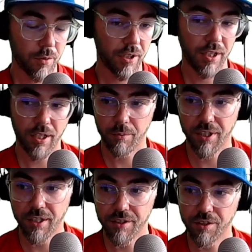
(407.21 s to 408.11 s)
we
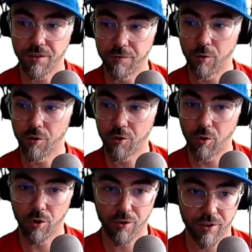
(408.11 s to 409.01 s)
get into the fourth
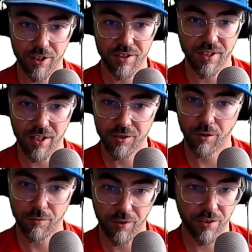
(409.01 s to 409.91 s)
quarter, and it starts
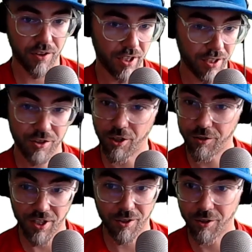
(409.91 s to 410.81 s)
off with Joe
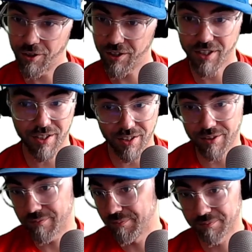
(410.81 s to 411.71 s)
Danaher
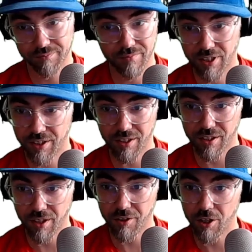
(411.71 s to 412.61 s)
kicking
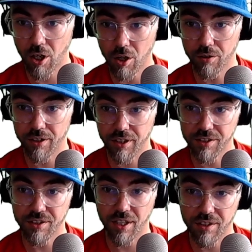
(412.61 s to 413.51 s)
another goal and
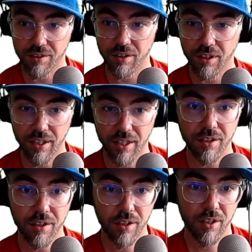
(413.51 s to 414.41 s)
extending the lead.